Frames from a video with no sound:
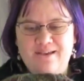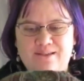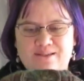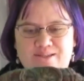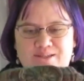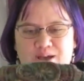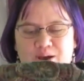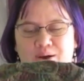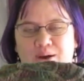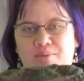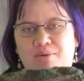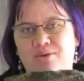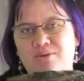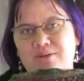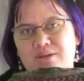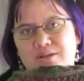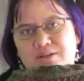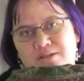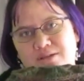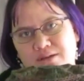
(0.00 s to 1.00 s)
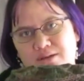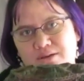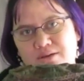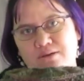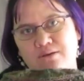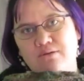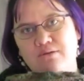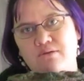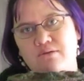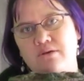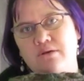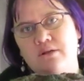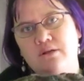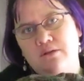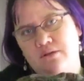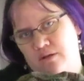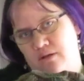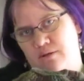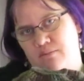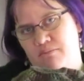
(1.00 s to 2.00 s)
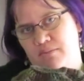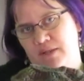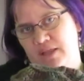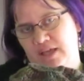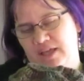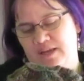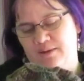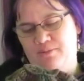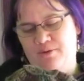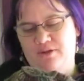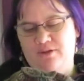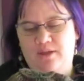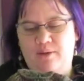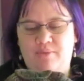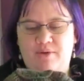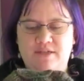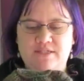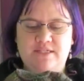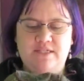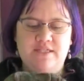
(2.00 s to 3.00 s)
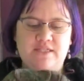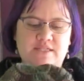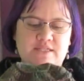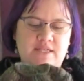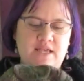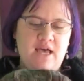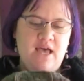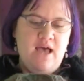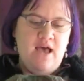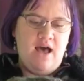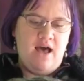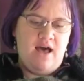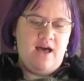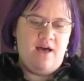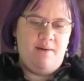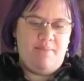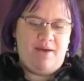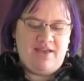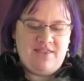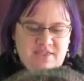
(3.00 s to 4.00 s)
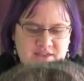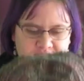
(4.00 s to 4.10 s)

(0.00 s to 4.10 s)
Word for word: So I'm holding two belated birthday presents. Um, I